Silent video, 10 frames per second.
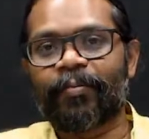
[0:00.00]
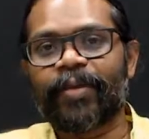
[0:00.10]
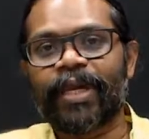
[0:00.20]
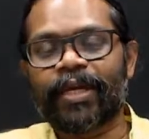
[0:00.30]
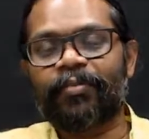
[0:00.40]

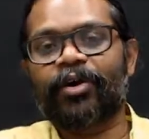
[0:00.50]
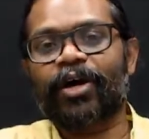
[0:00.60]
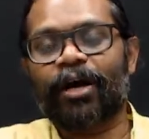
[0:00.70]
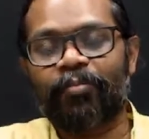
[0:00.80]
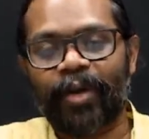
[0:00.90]
medium or
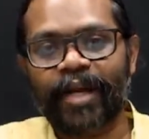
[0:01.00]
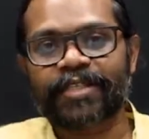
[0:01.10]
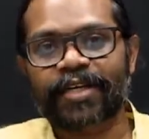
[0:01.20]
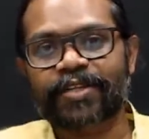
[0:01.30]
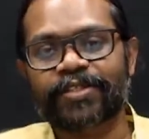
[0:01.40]
combined
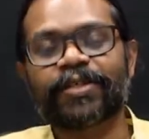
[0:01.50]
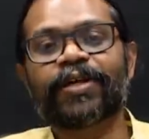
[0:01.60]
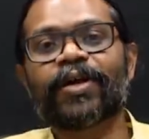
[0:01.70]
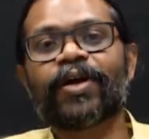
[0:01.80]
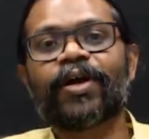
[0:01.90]
structure,
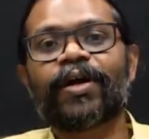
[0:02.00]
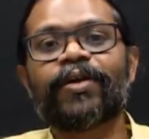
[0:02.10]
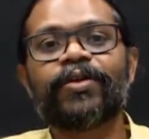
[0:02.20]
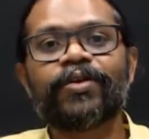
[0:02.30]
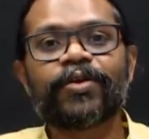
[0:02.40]

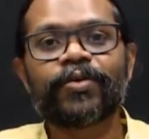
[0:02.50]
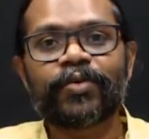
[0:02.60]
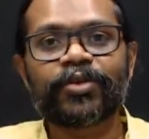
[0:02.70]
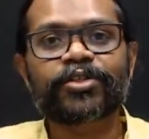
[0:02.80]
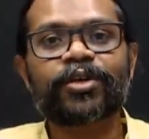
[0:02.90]

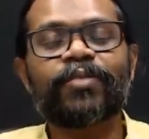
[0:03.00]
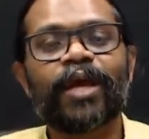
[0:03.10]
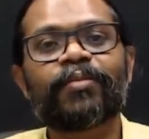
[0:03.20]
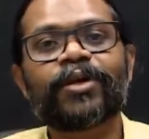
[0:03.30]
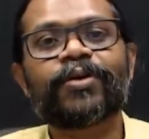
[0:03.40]
you should be
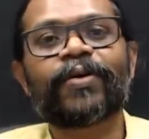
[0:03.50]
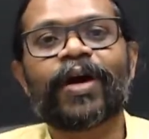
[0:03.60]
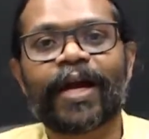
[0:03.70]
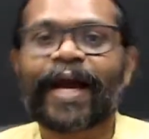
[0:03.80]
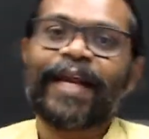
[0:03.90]
able to
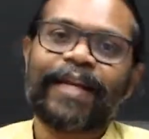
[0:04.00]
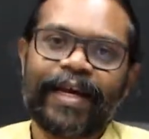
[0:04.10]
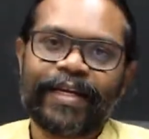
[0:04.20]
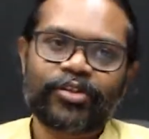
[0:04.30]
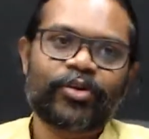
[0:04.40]
guide
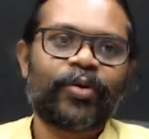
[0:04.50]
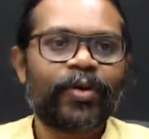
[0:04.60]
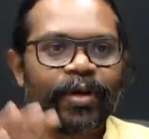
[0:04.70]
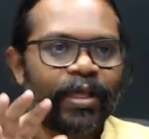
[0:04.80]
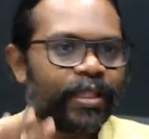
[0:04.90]
light. So
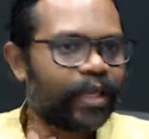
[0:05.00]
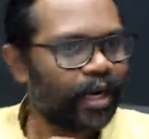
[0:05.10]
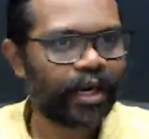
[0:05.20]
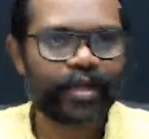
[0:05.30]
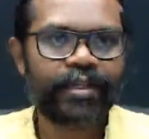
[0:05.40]
there
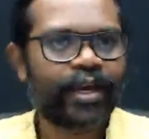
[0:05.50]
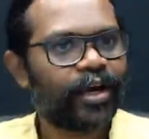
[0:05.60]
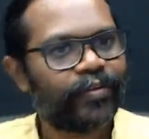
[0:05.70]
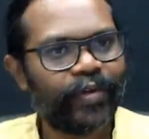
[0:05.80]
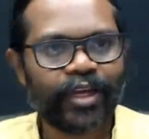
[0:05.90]

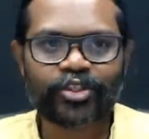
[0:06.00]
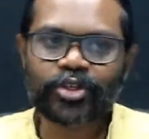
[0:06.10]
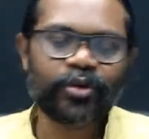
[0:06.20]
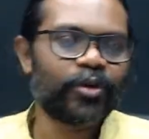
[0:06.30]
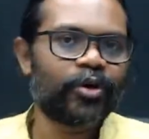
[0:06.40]
are ways
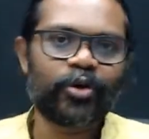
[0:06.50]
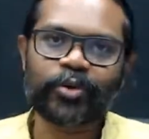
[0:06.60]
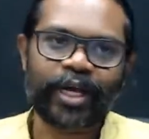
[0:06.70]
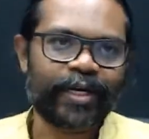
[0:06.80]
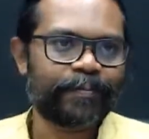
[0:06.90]
to do
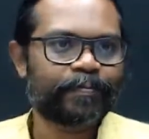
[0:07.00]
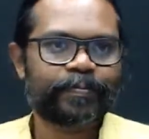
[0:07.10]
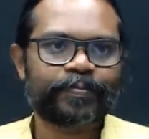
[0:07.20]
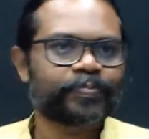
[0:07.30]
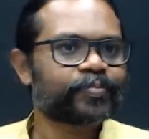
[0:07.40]
that.
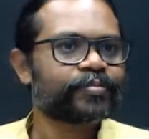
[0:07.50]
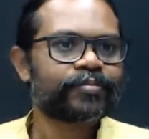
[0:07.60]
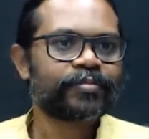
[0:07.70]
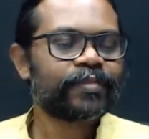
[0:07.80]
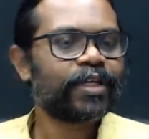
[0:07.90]

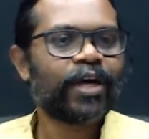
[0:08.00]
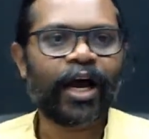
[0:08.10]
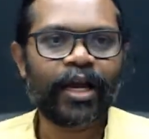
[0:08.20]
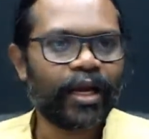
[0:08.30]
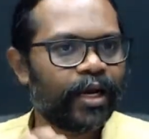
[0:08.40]

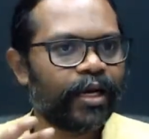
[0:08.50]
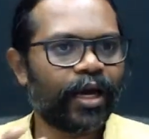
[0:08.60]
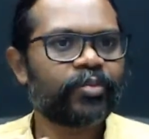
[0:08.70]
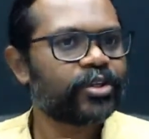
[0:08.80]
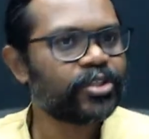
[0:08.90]
I
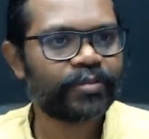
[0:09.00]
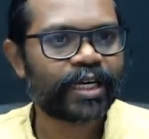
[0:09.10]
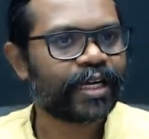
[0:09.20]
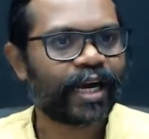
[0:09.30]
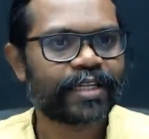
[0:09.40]
presume
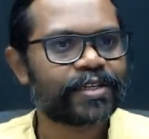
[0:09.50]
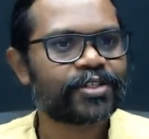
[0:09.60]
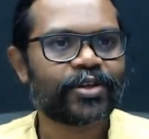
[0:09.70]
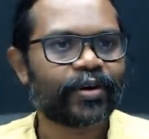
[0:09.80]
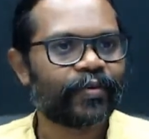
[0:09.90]
that answers
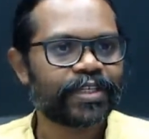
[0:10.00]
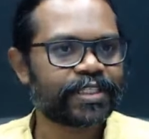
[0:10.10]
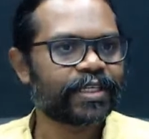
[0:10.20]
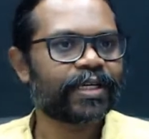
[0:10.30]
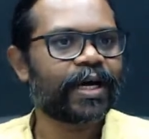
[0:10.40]
your
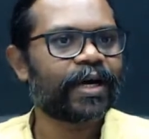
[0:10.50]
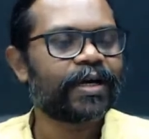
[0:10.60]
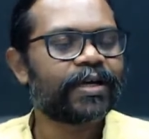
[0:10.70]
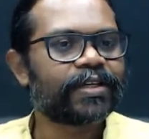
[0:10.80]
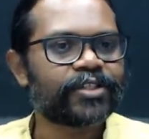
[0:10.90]
question,
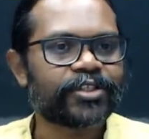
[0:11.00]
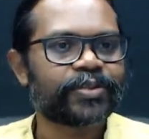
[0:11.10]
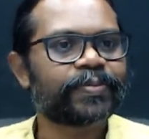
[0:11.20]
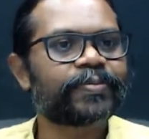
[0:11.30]
Siju.